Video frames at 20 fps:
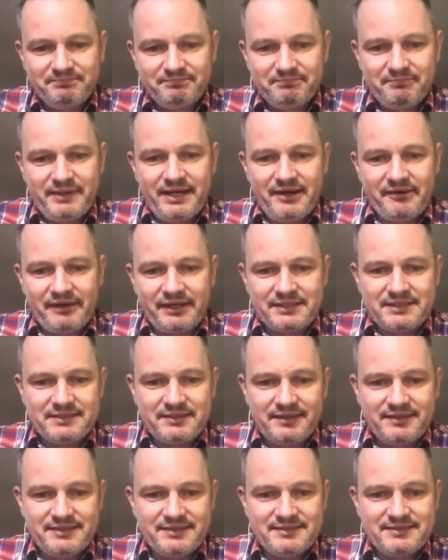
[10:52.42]
PR
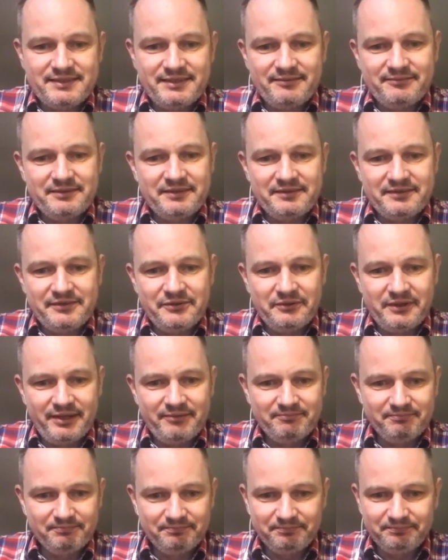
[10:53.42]
exercise, isn't it? The new
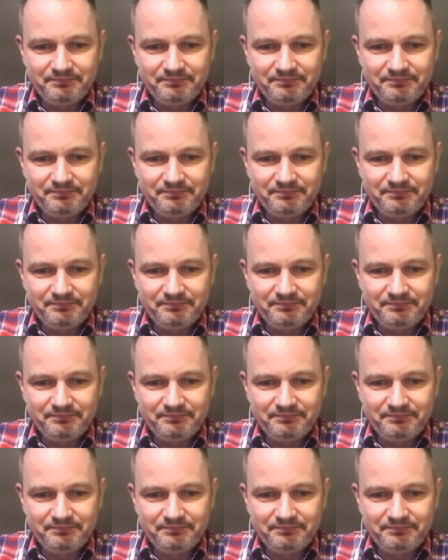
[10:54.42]
name.